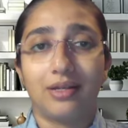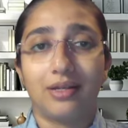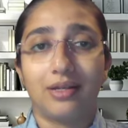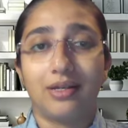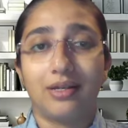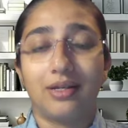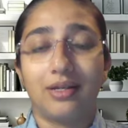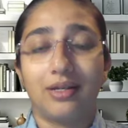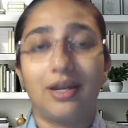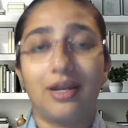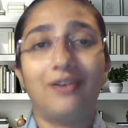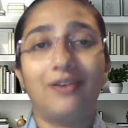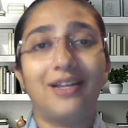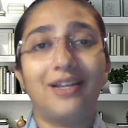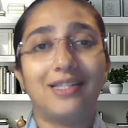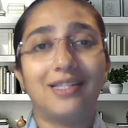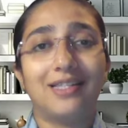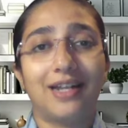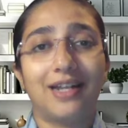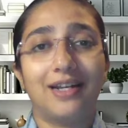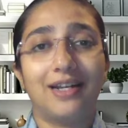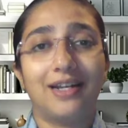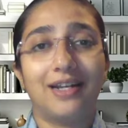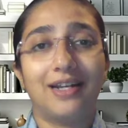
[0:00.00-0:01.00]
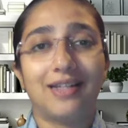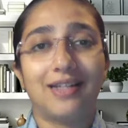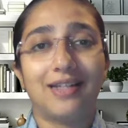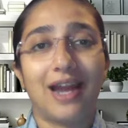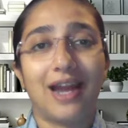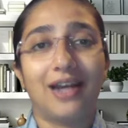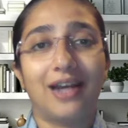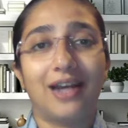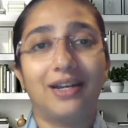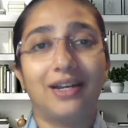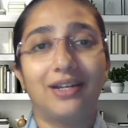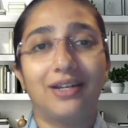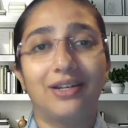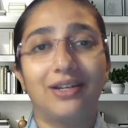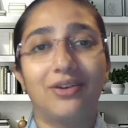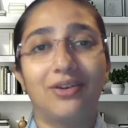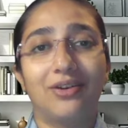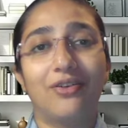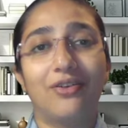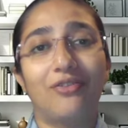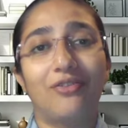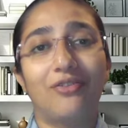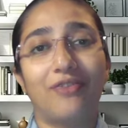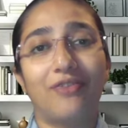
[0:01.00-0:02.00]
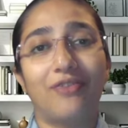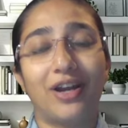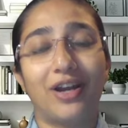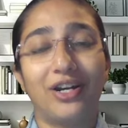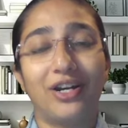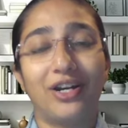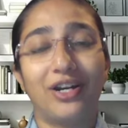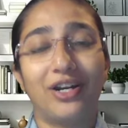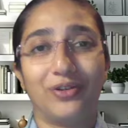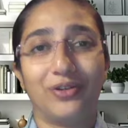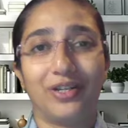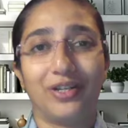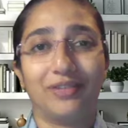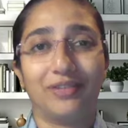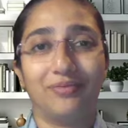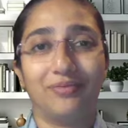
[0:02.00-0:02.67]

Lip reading: Now let's understand fine-tuning.